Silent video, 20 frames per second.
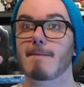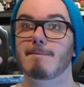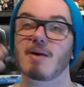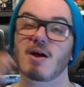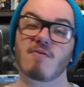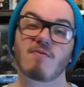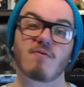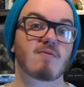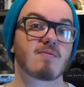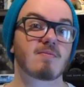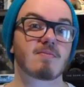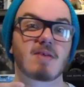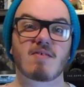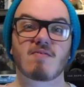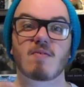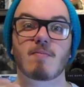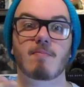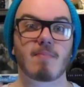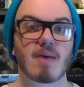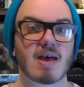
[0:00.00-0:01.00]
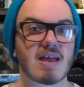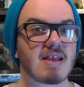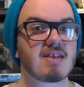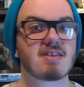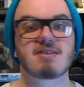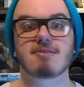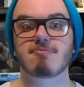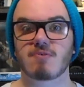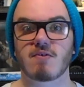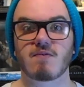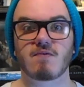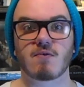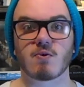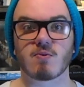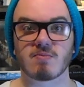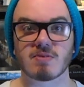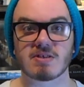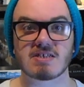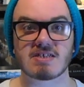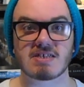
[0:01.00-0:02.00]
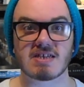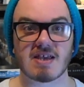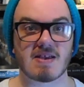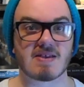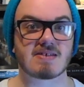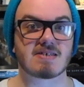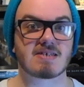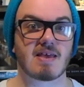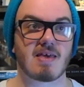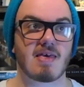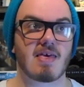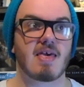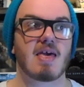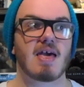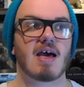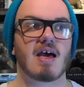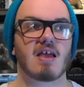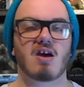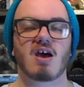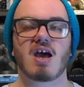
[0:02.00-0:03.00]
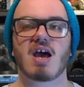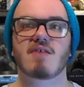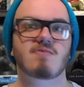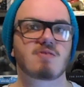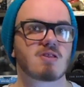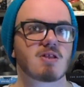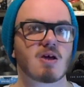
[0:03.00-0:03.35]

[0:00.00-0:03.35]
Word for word: both of them give amazing performances, and I have